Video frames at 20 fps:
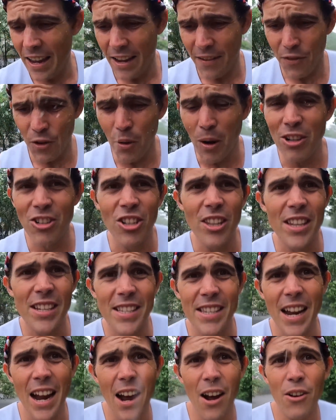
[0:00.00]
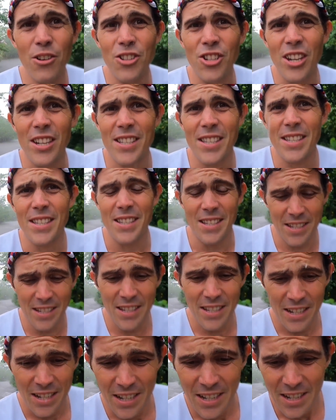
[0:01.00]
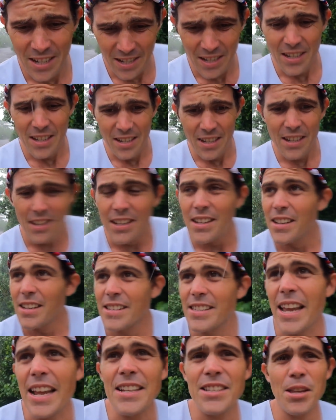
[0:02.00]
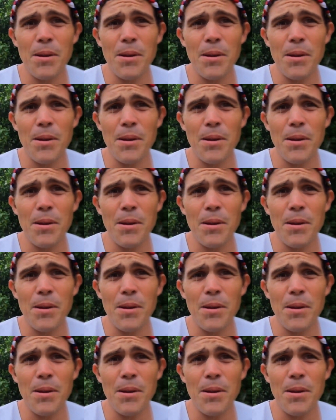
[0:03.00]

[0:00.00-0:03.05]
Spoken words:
If you're watching this now, just send